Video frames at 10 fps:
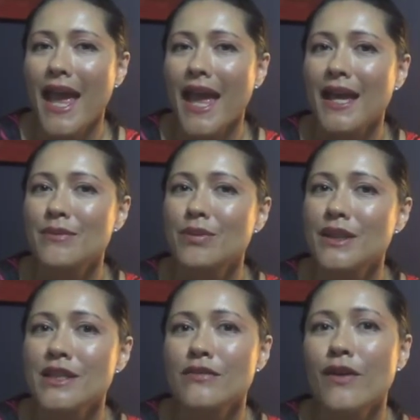And
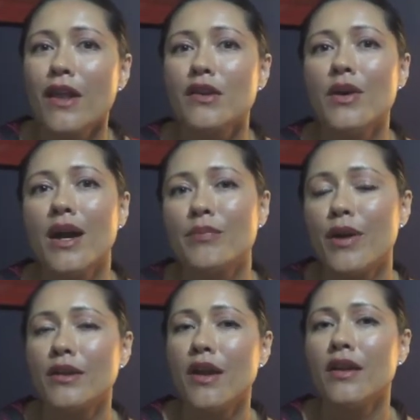please follow up
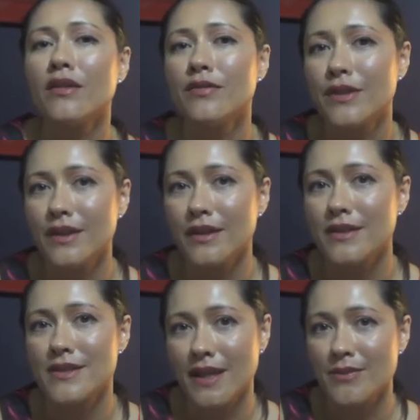on all of the
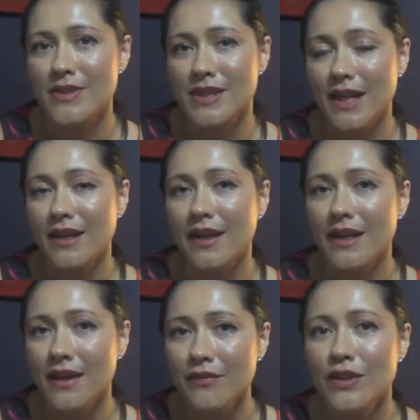assignments that I
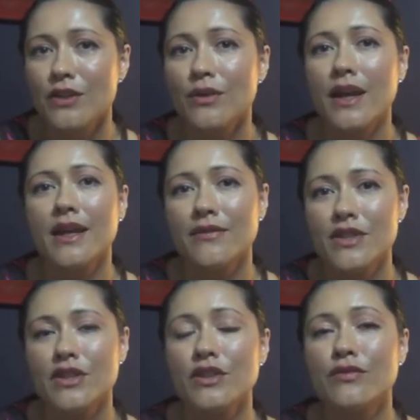give you. I give
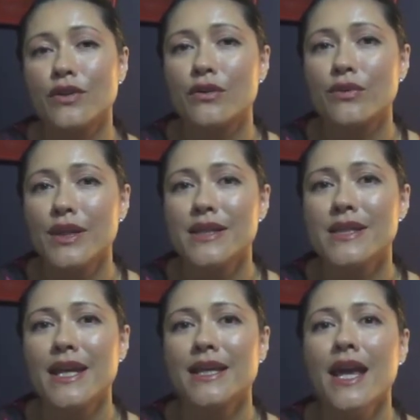it to you for a
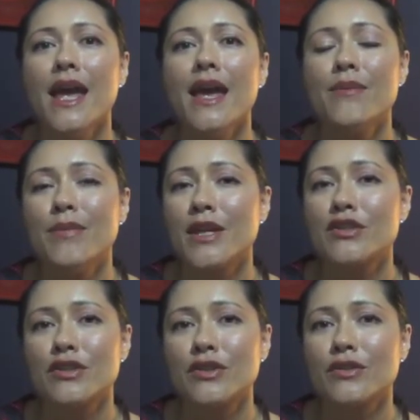reason. Make
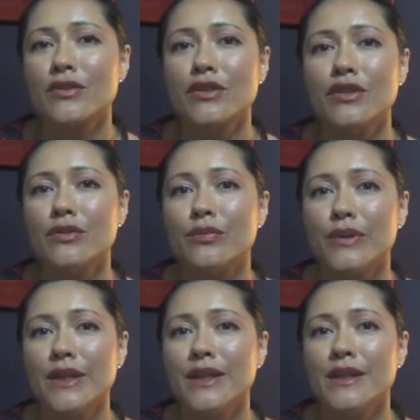sure you
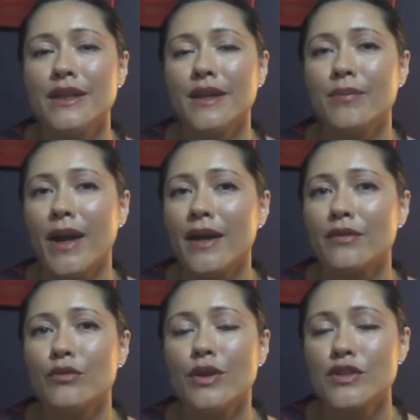read
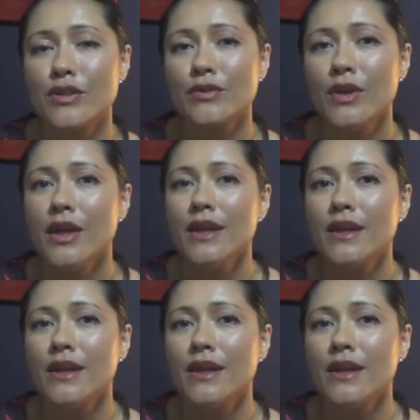about, once you